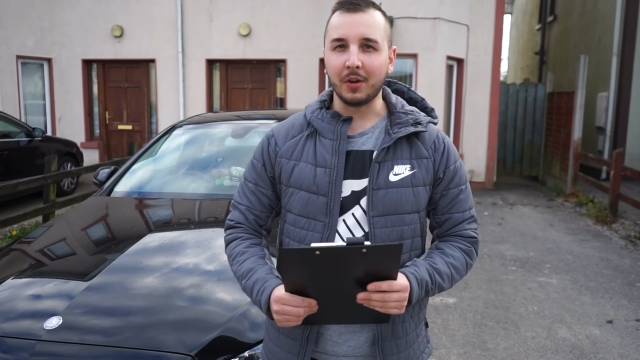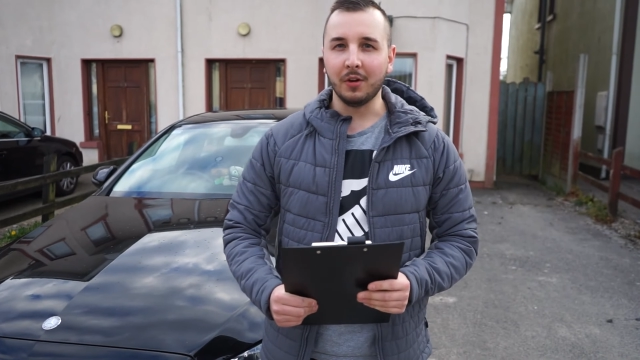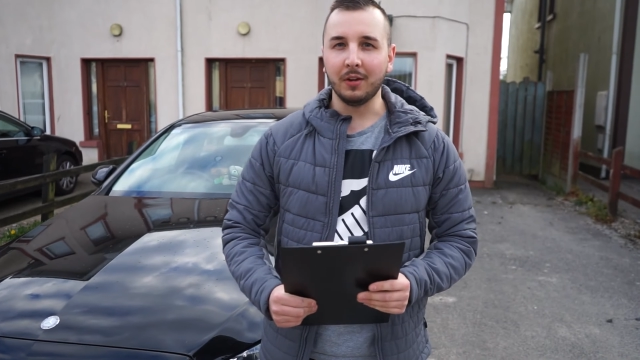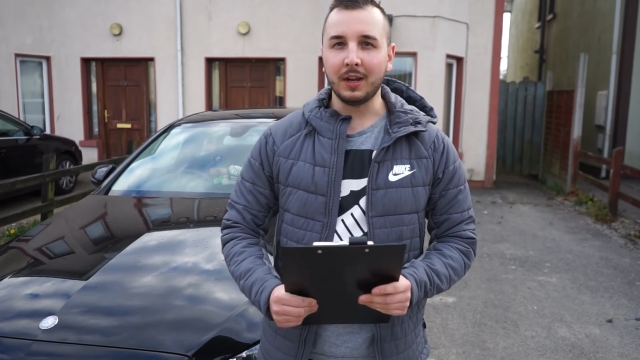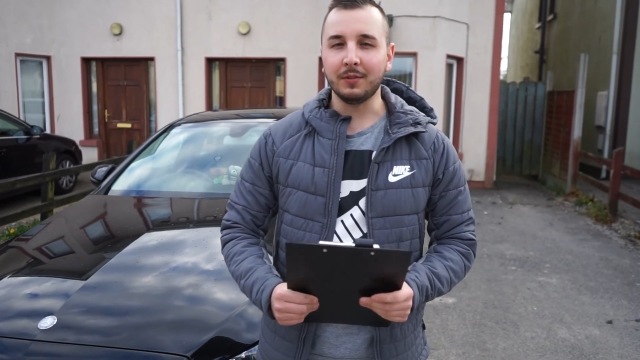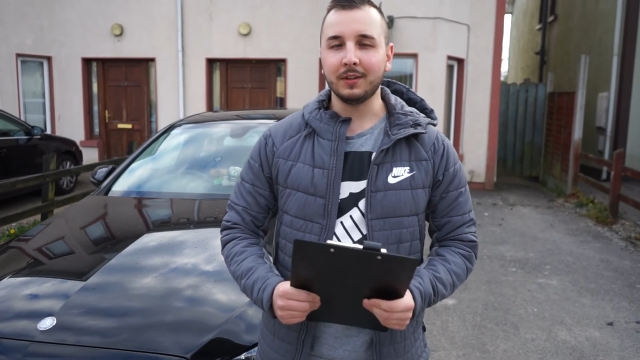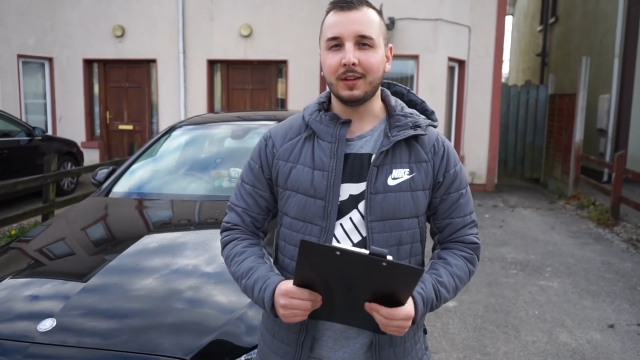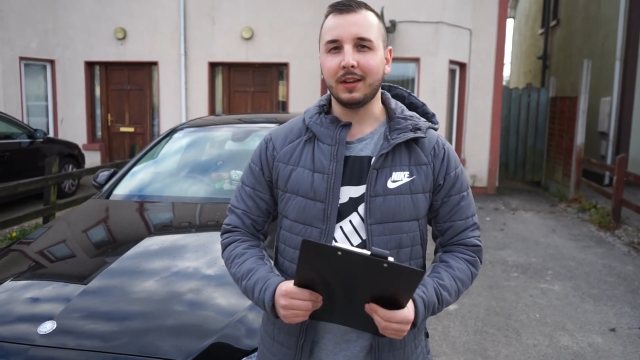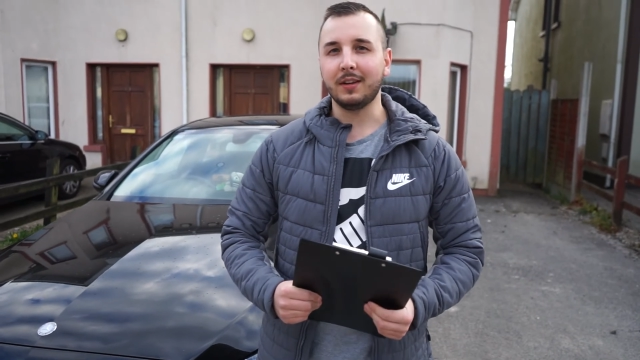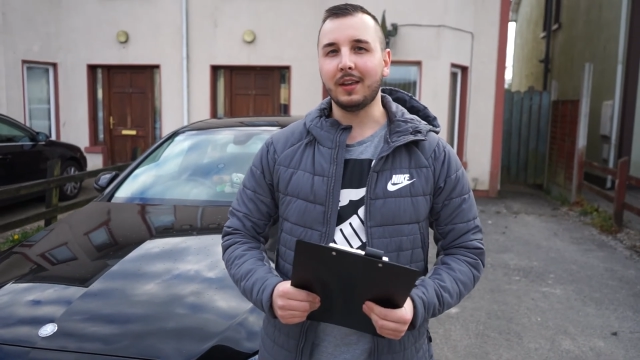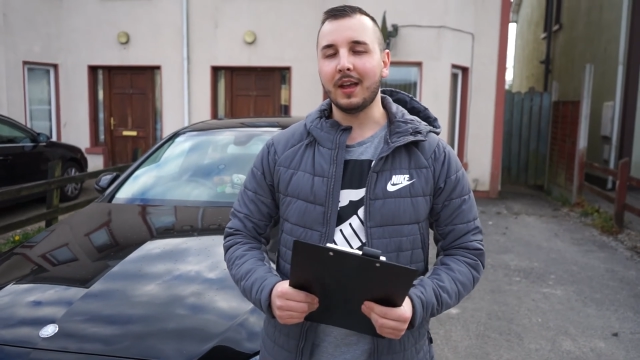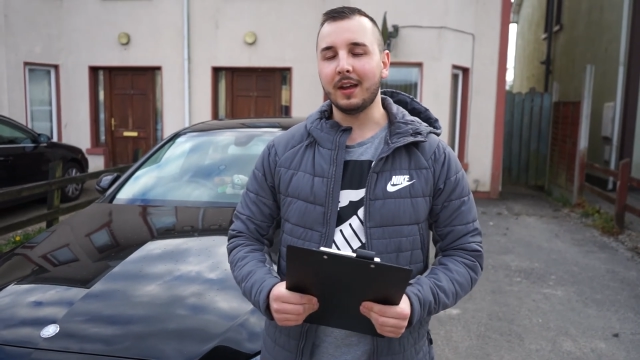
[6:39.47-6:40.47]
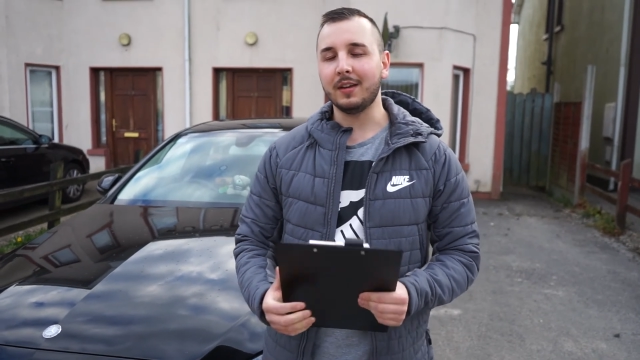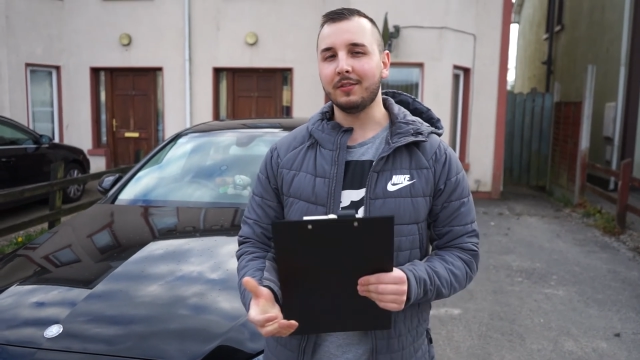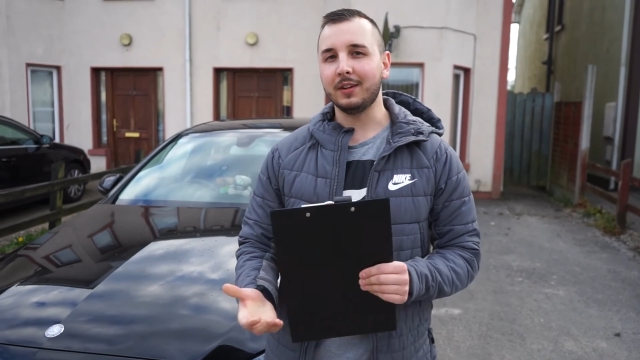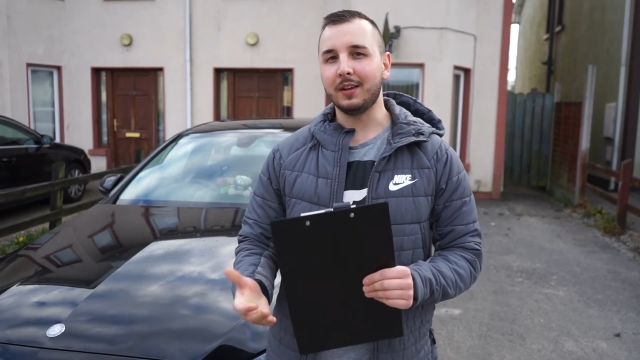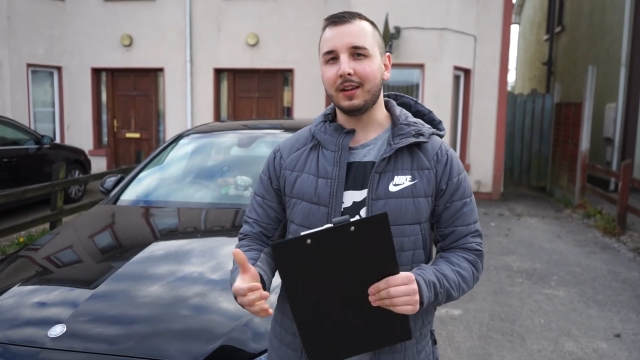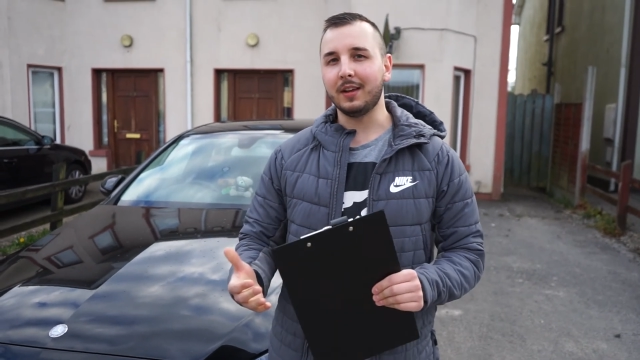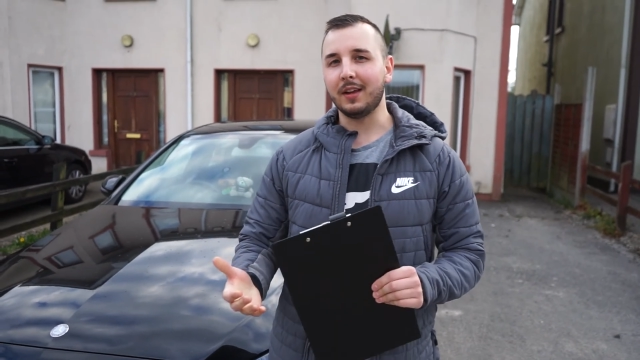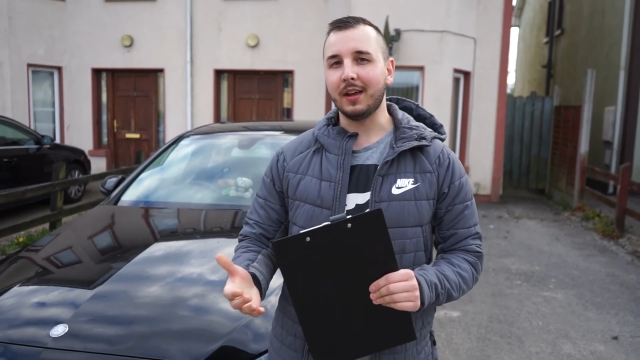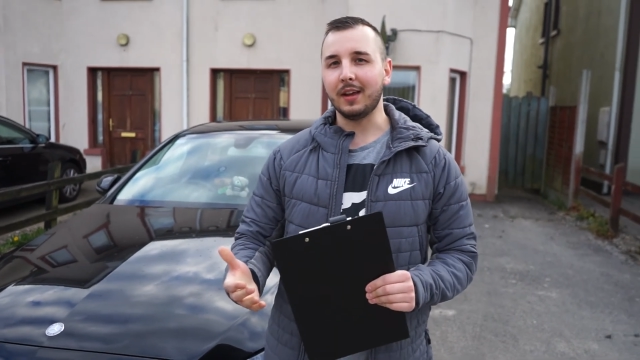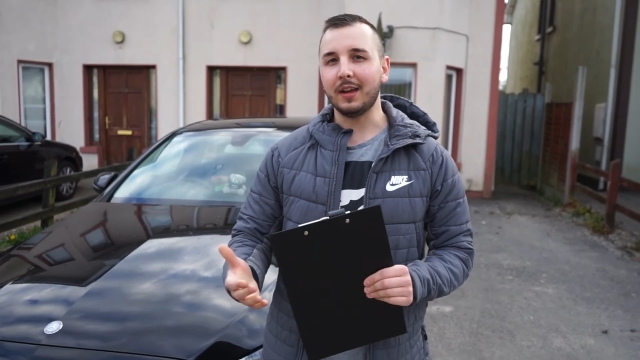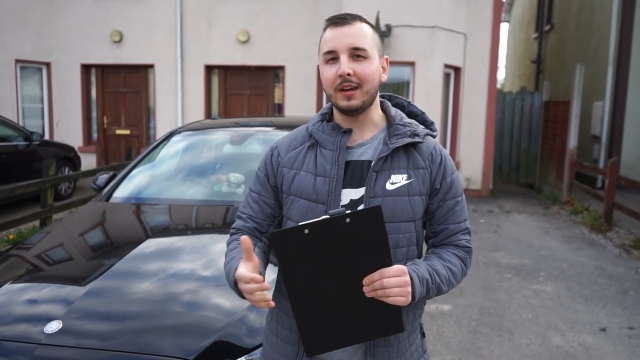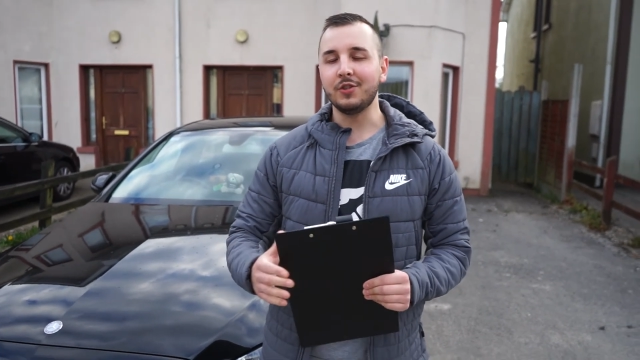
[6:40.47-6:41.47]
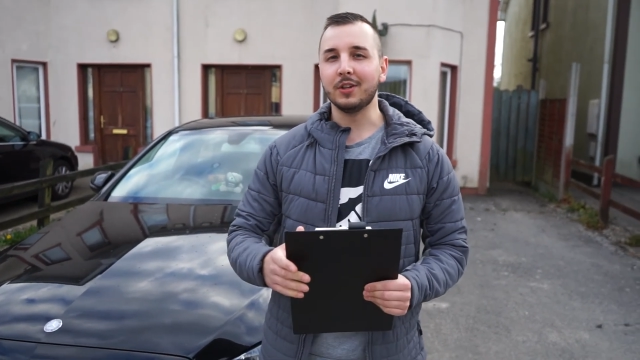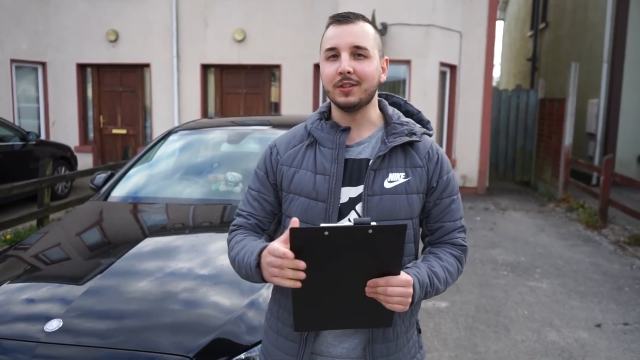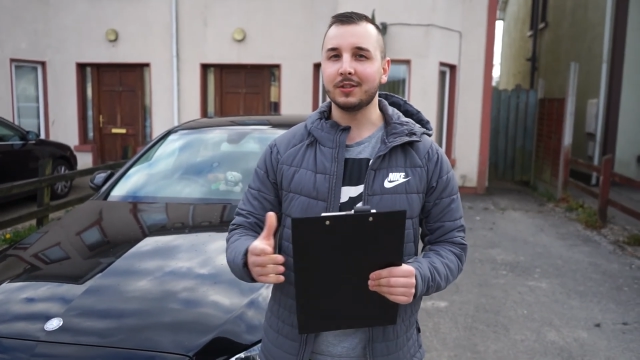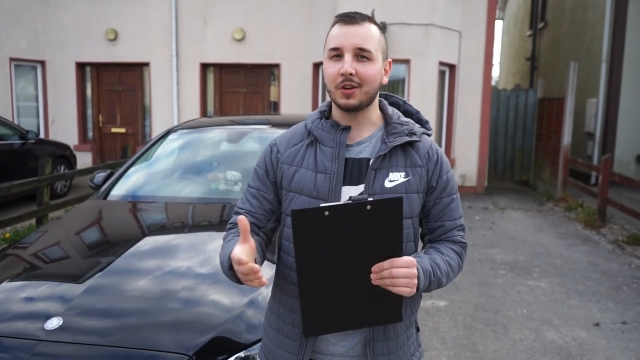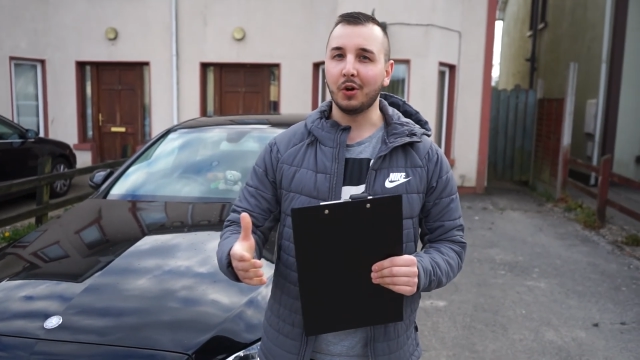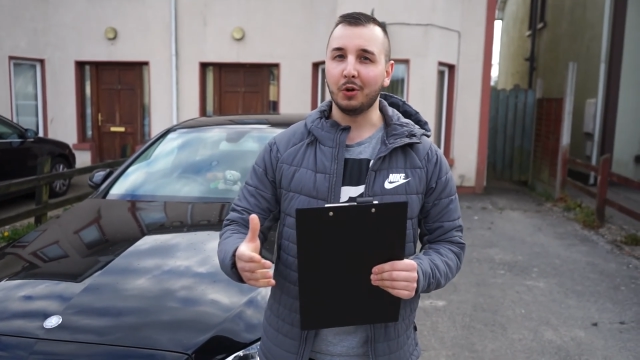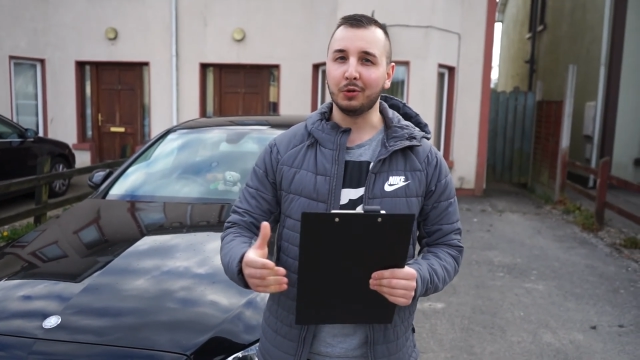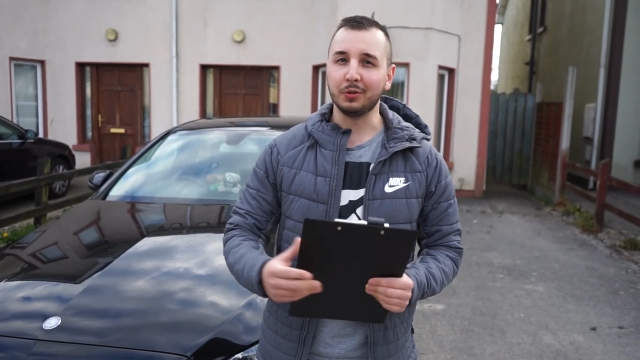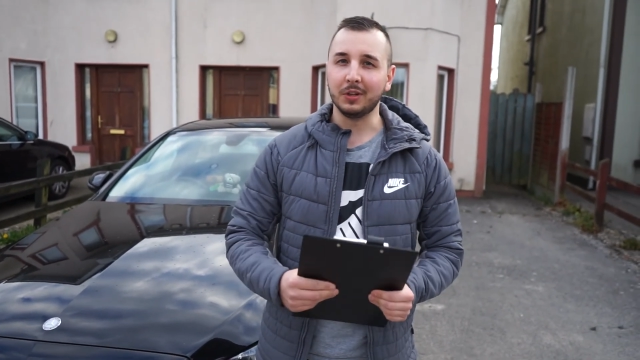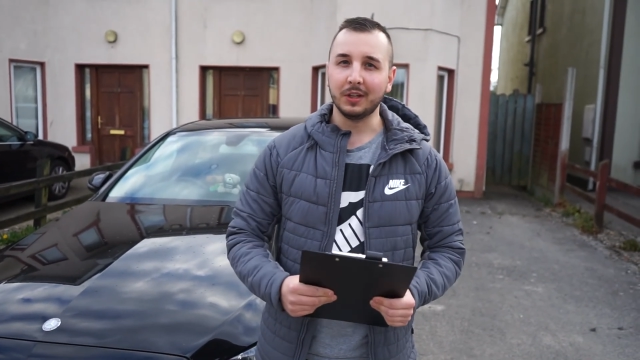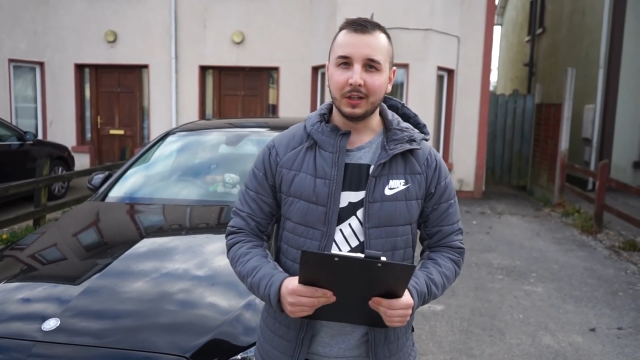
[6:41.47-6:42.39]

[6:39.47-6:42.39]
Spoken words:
only when the engine is cold.